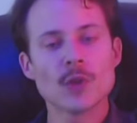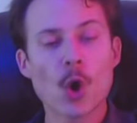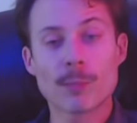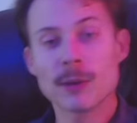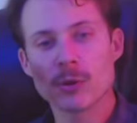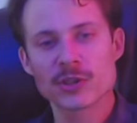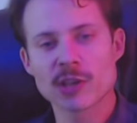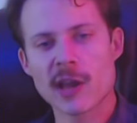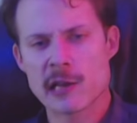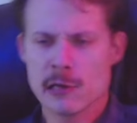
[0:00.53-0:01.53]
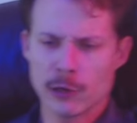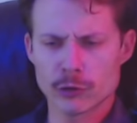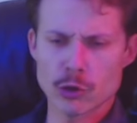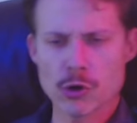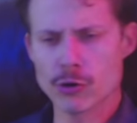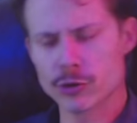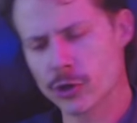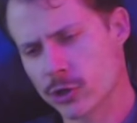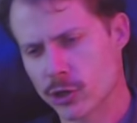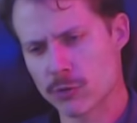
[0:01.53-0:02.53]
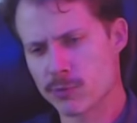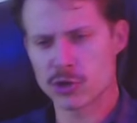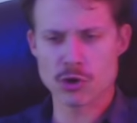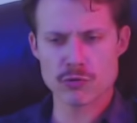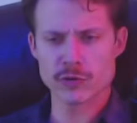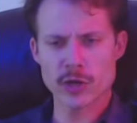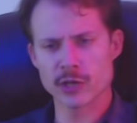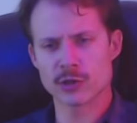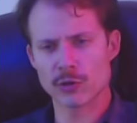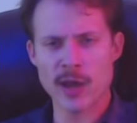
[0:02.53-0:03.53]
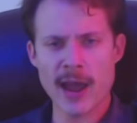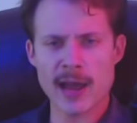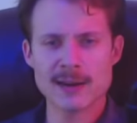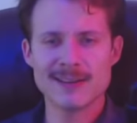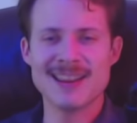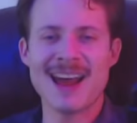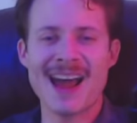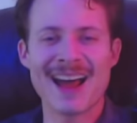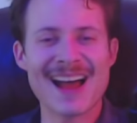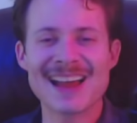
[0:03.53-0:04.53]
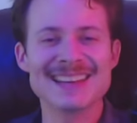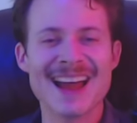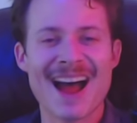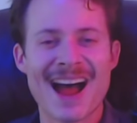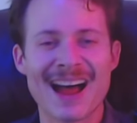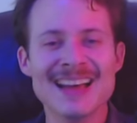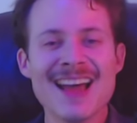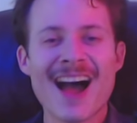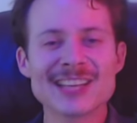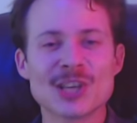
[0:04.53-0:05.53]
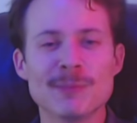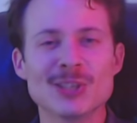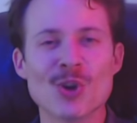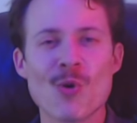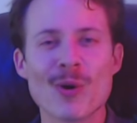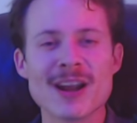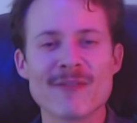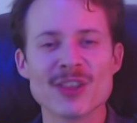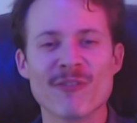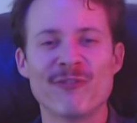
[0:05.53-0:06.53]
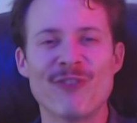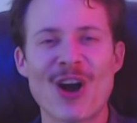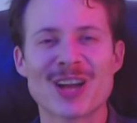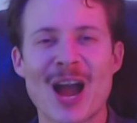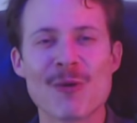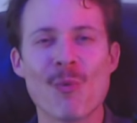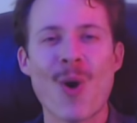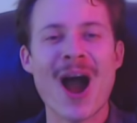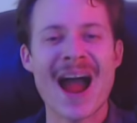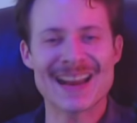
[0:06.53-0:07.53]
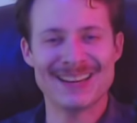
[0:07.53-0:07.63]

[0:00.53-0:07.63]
People say, dude, you should be doing this or that. Haha, nah. I should be doing whatever the fuck I want.